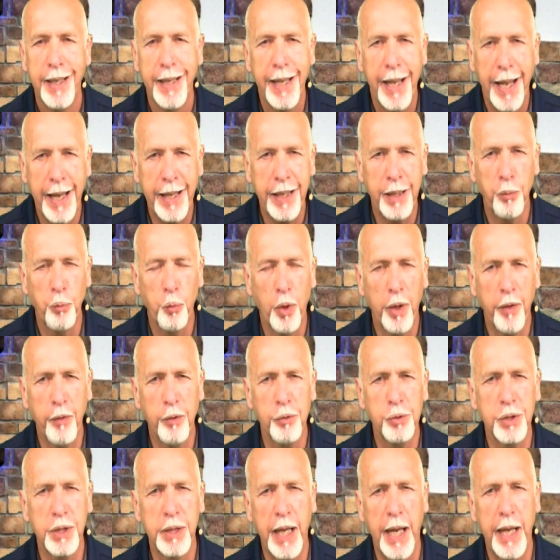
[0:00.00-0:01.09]
And in one of those
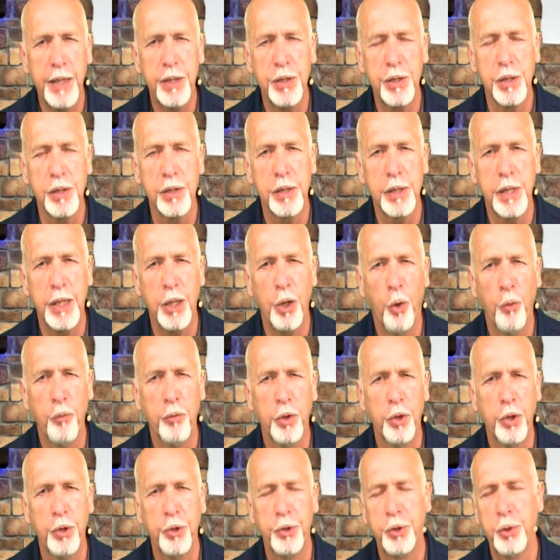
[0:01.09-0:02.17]
occasions, he
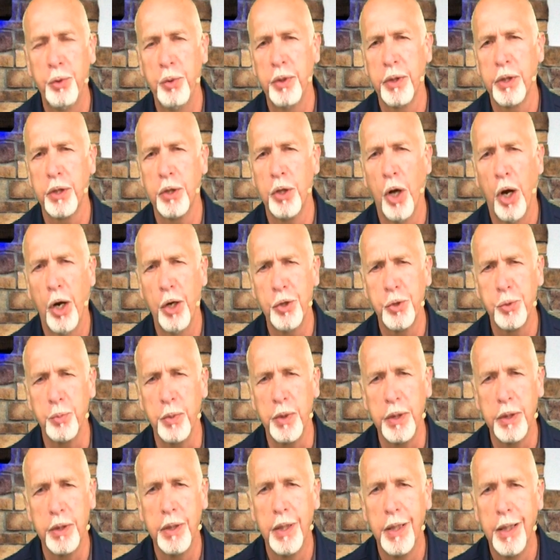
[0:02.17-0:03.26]
overheard two of the
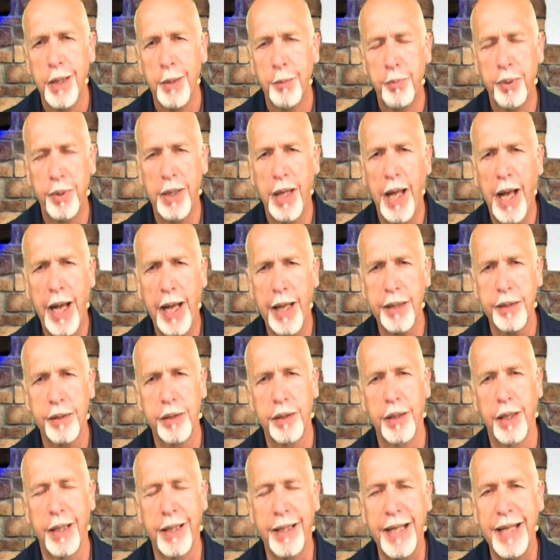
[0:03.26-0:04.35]
guardsmen plot
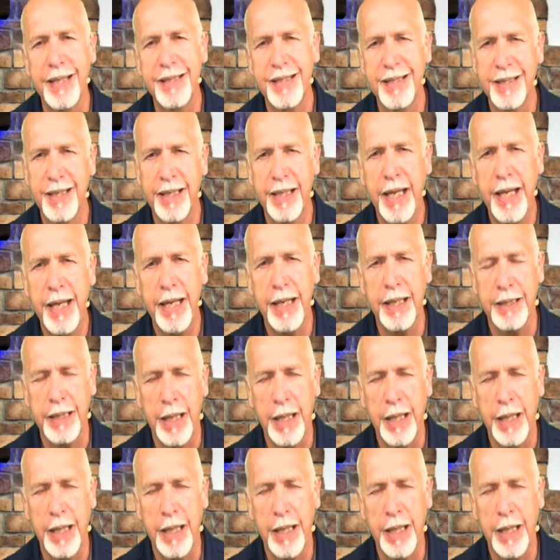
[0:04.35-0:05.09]
against the king.